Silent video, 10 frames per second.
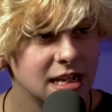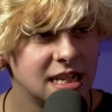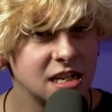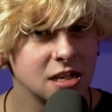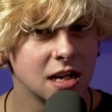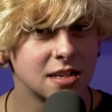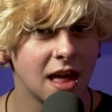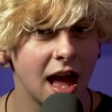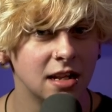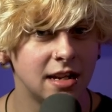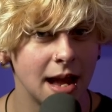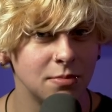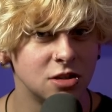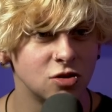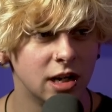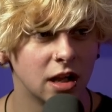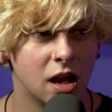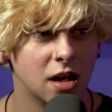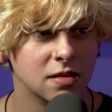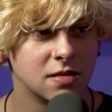were they teaching us that in chemistry
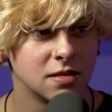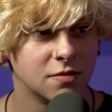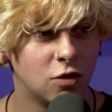class?